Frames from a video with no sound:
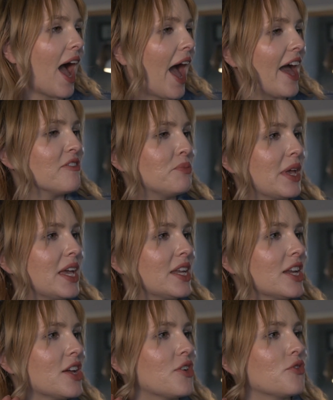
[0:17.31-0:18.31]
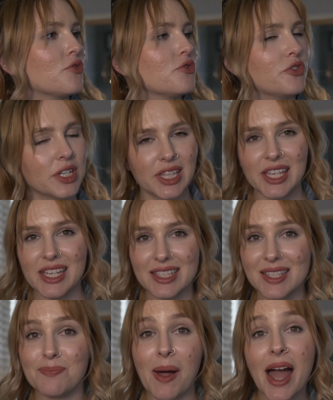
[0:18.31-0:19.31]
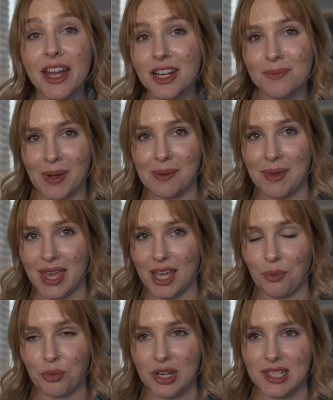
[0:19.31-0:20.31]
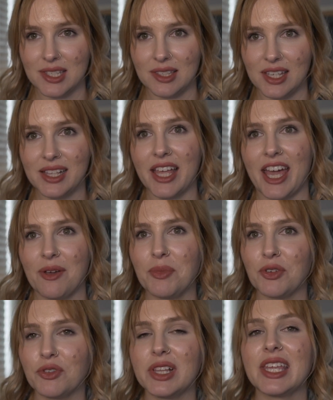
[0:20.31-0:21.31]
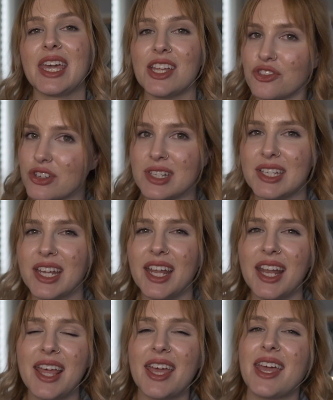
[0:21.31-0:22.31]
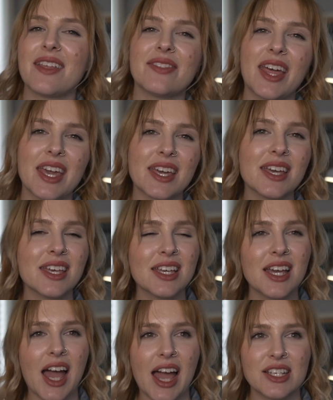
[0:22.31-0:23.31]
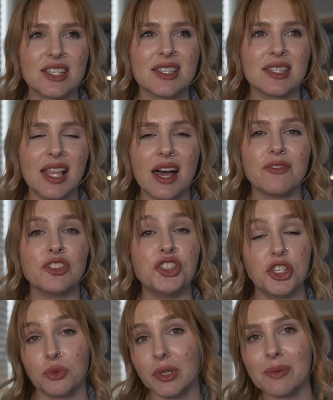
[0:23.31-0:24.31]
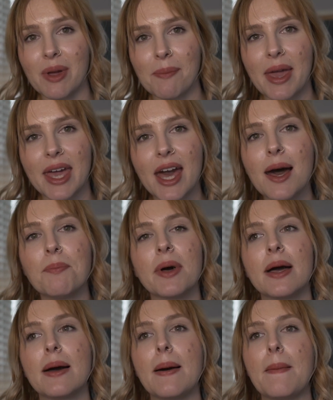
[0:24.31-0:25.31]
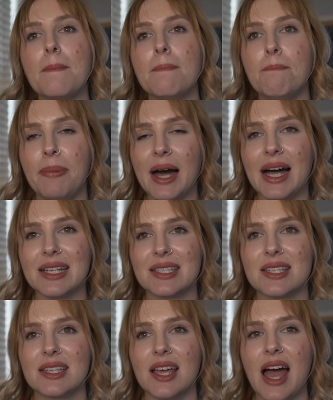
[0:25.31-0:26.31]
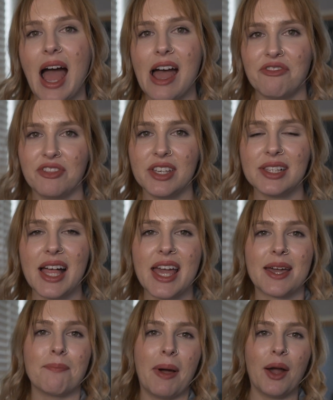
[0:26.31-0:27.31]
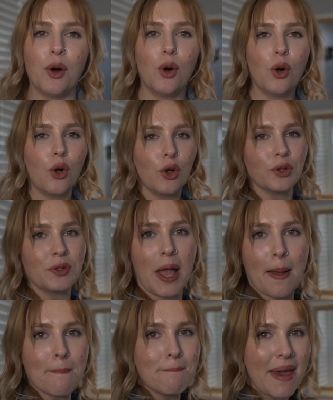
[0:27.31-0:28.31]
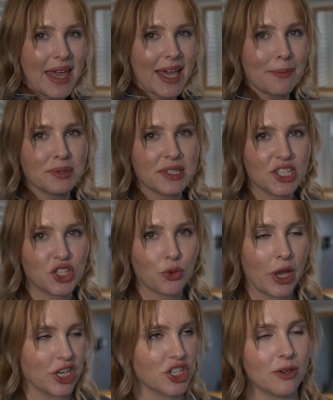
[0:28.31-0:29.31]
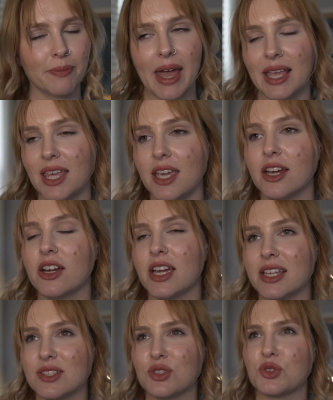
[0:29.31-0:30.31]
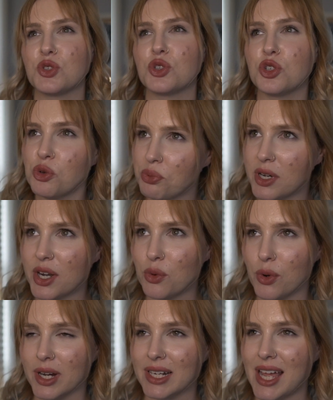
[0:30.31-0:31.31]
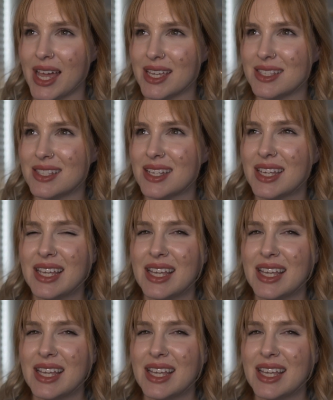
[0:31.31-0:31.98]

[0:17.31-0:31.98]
I've been really inspired by makeup recently. Like I've been really interested in it and like I just love doing my makeup, but I feel like my whole makeup situation back here is super unorganized,